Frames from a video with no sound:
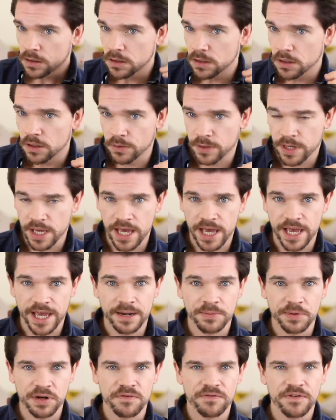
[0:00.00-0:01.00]
Okay, and I'm
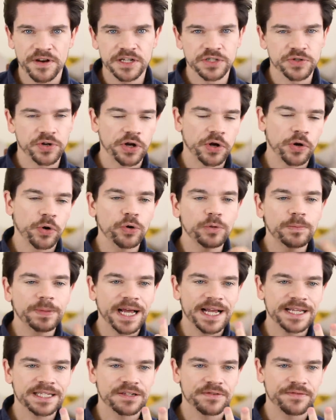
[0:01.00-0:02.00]
gonna finish on a cool
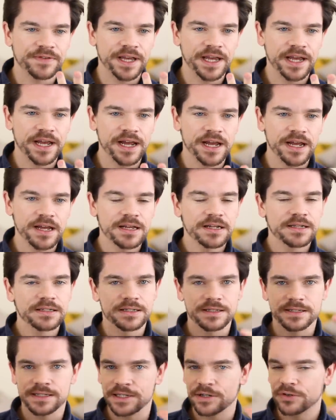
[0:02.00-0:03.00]
blast of air,
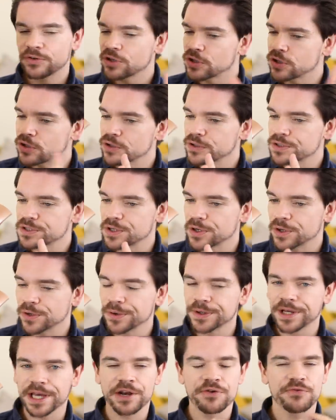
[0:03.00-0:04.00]
seal the cuticle,
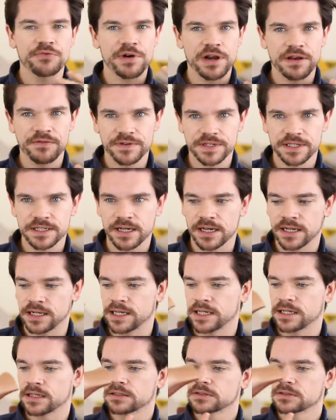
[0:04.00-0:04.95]
get it ready for styling.